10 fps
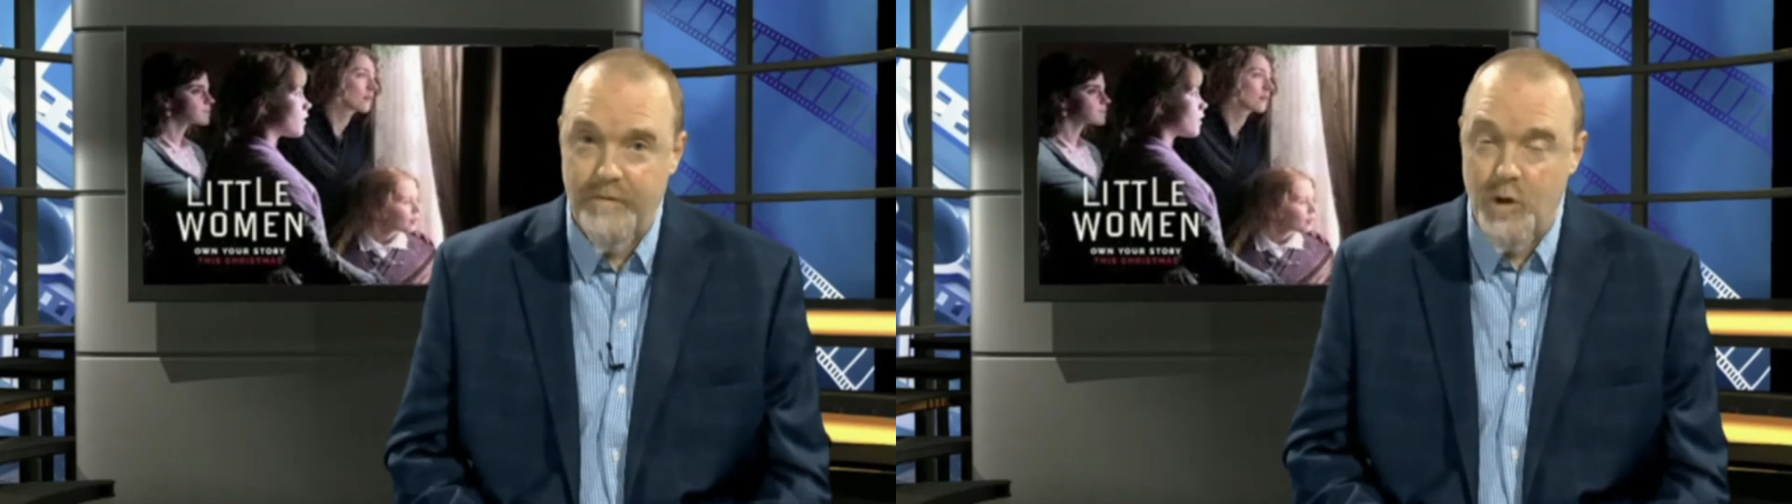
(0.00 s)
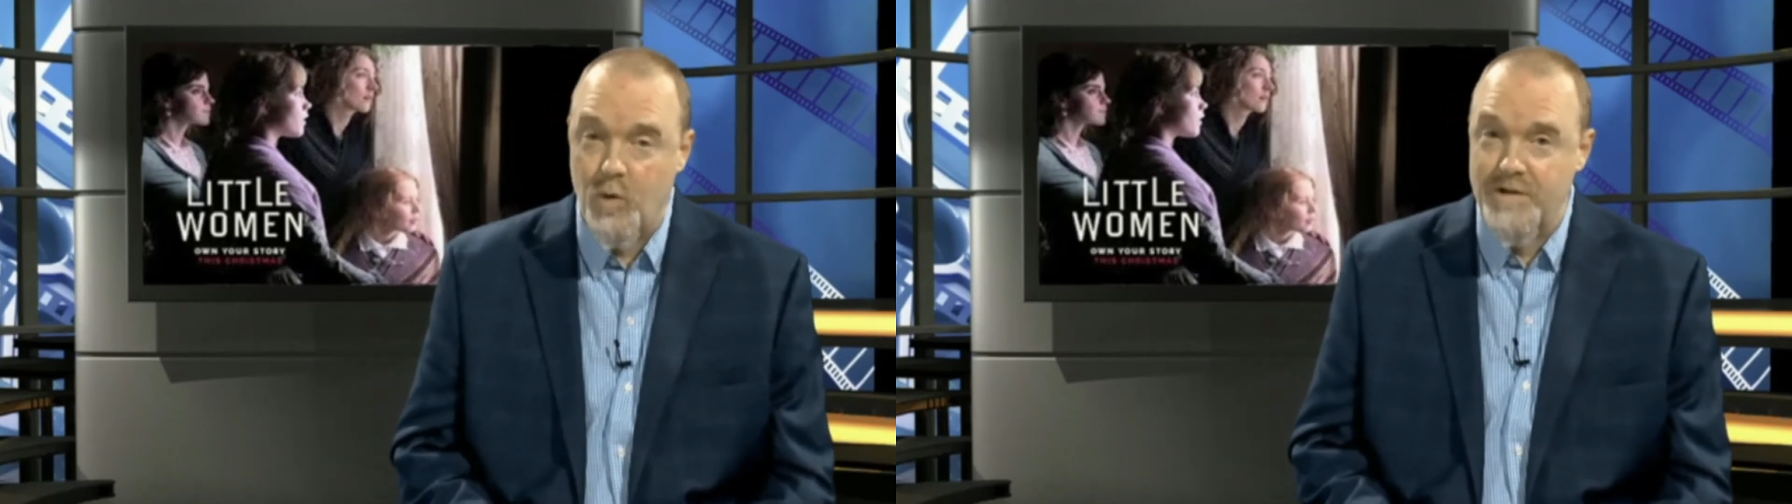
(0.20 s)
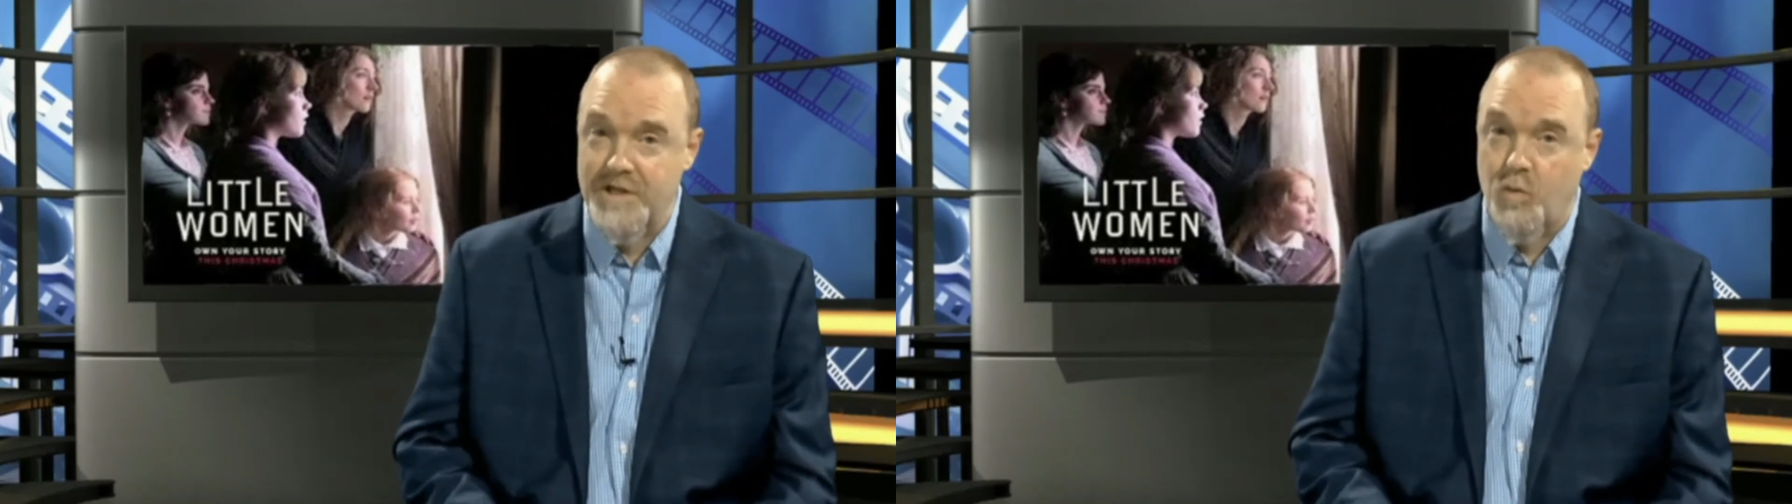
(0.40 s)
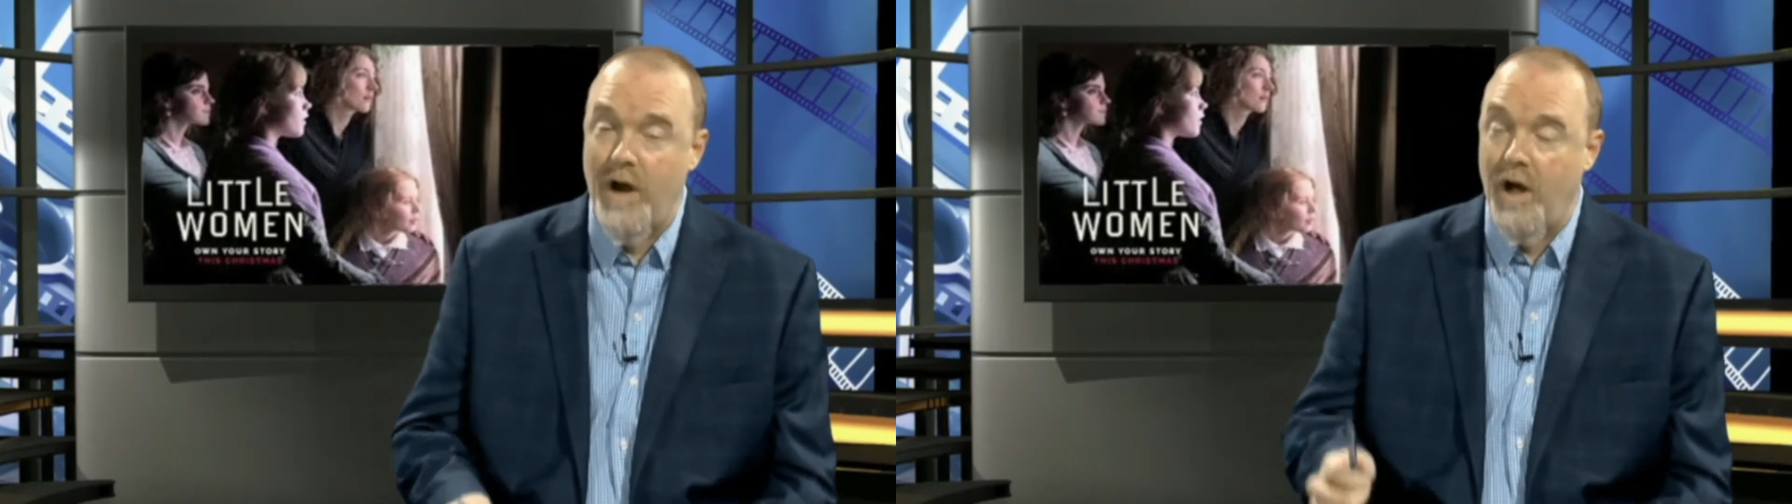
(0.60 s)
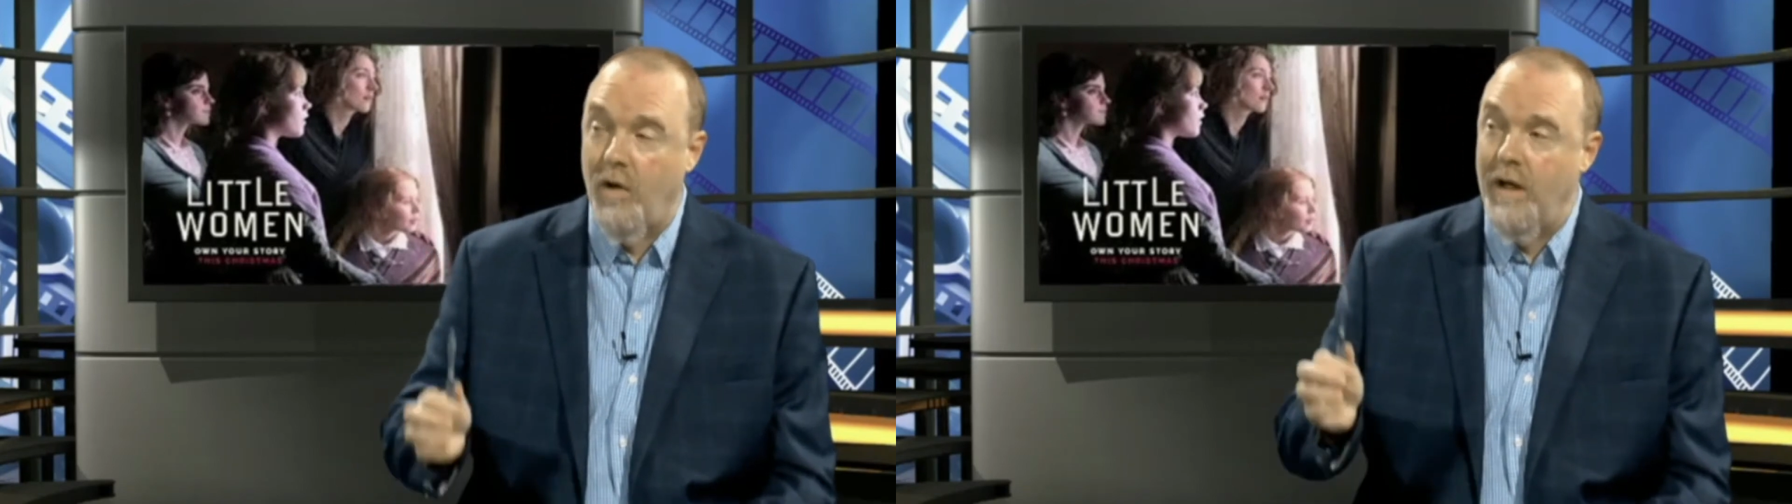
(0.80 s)
viewers as
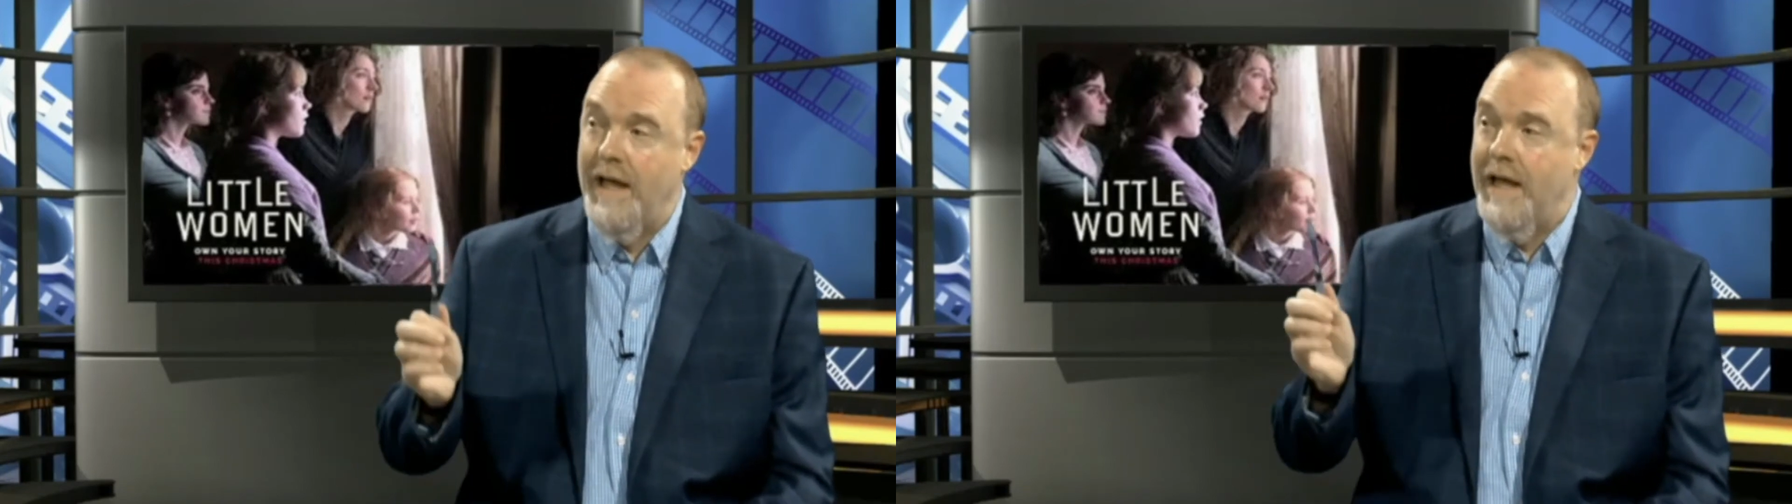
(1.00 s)
well,